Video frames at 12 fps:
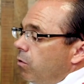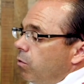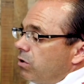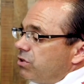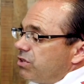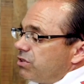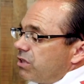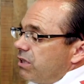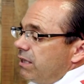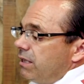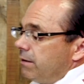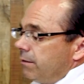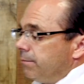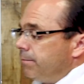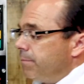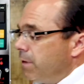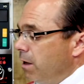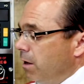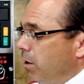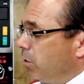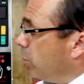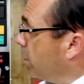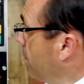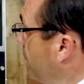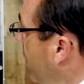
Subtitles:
Once it's clean, you'll come